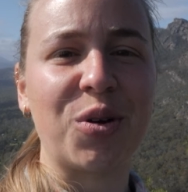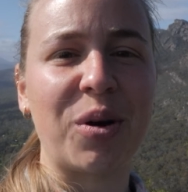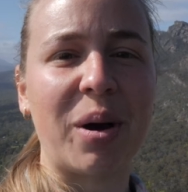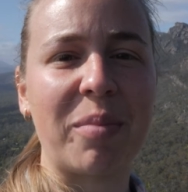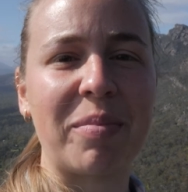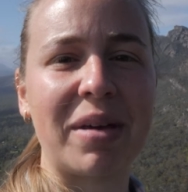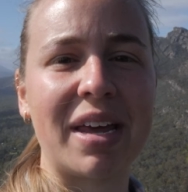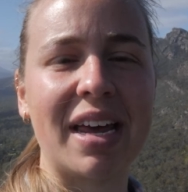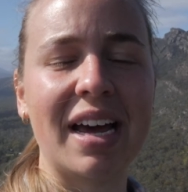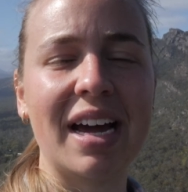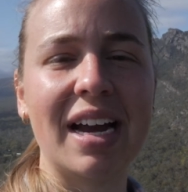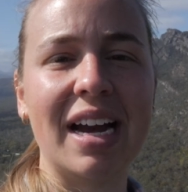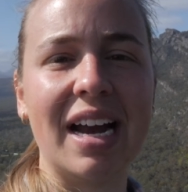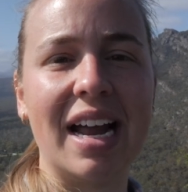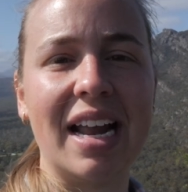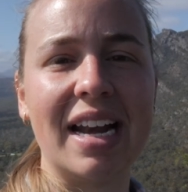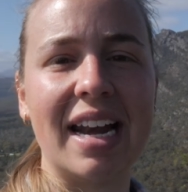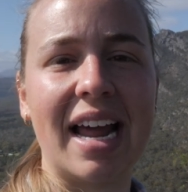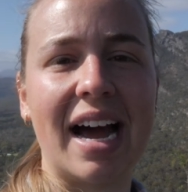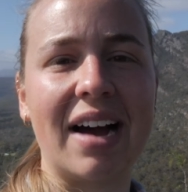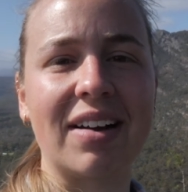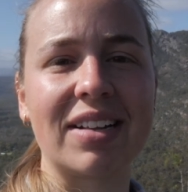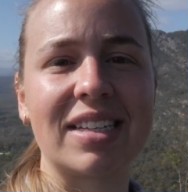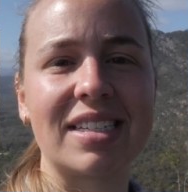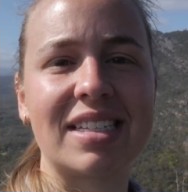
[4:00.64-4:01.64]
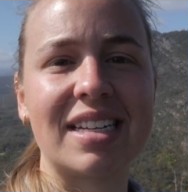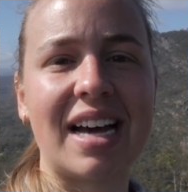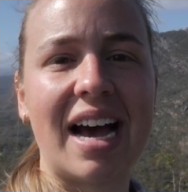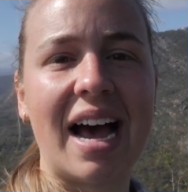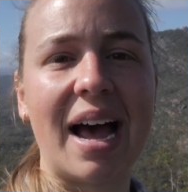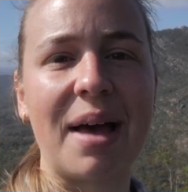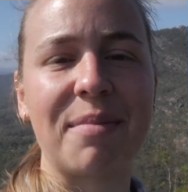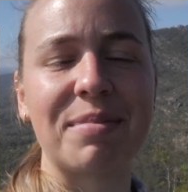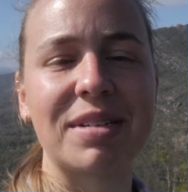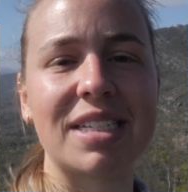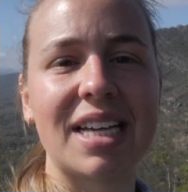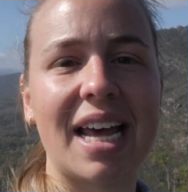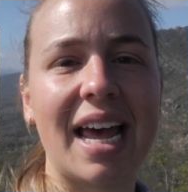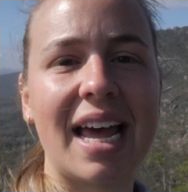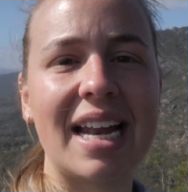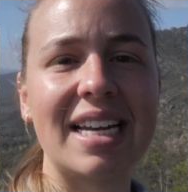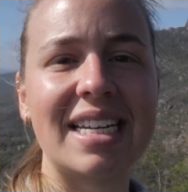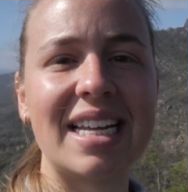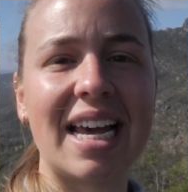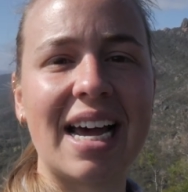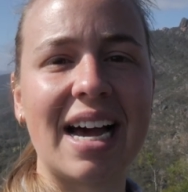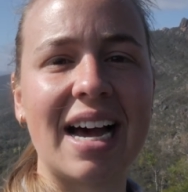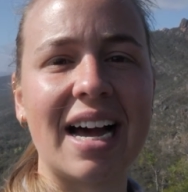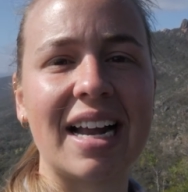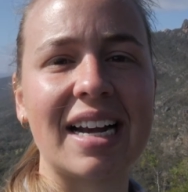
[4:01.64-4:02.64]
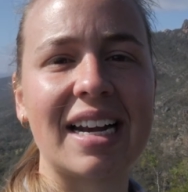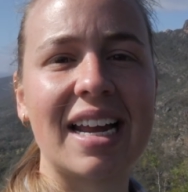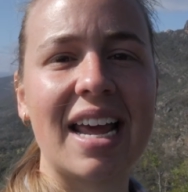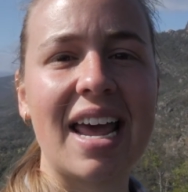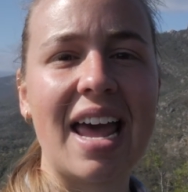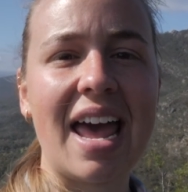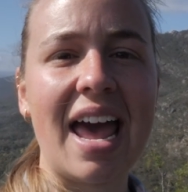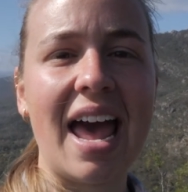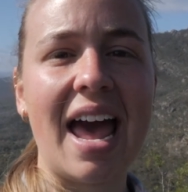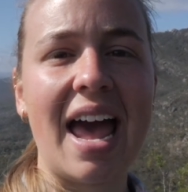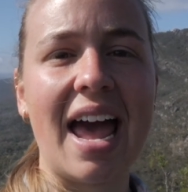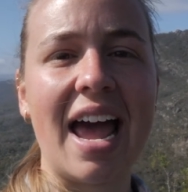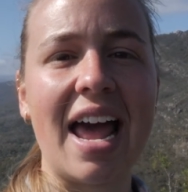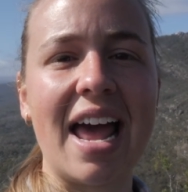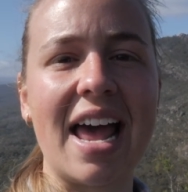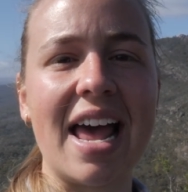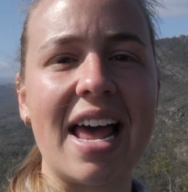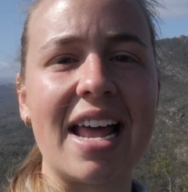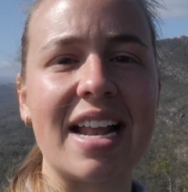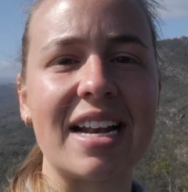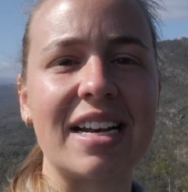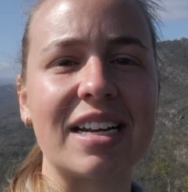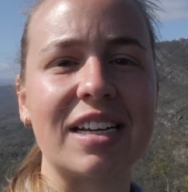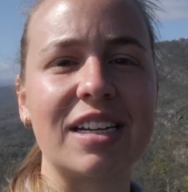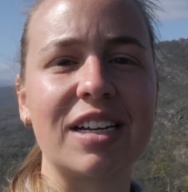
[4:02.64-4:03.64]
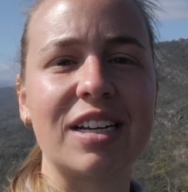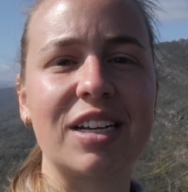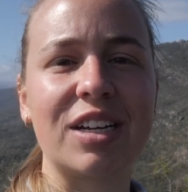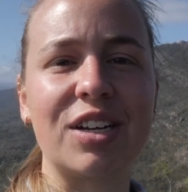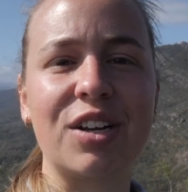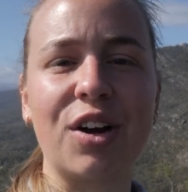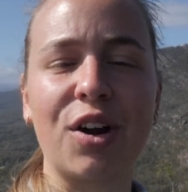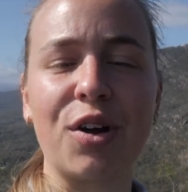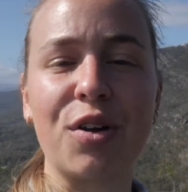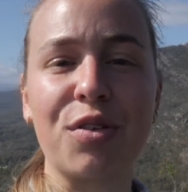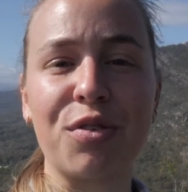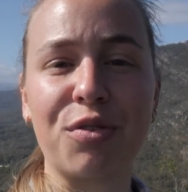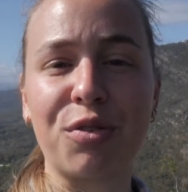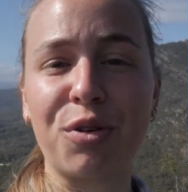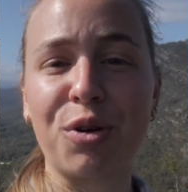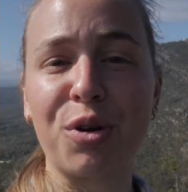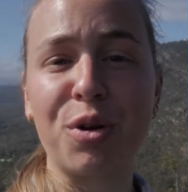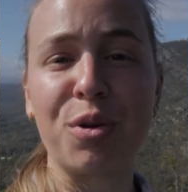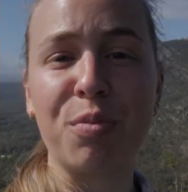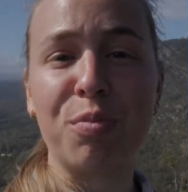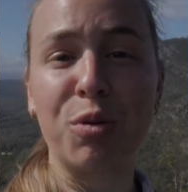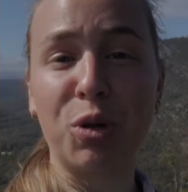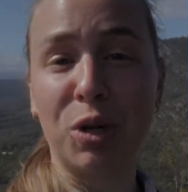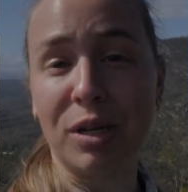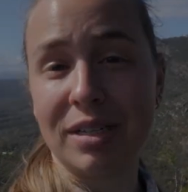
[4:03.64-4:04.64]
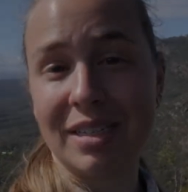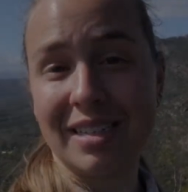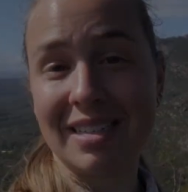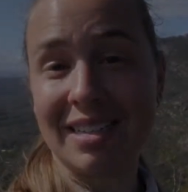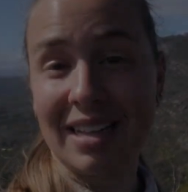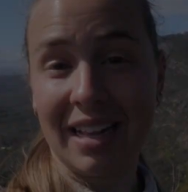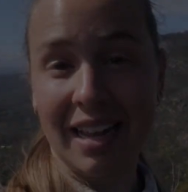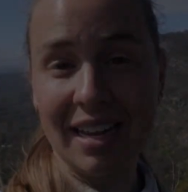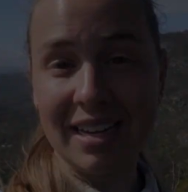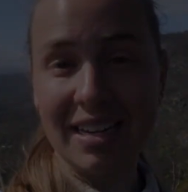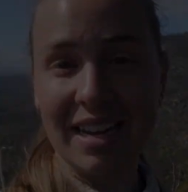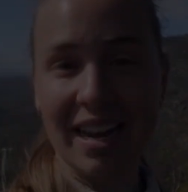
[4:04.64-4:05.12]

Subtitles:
up here, and now it's time to head down and go through Bullaces Glen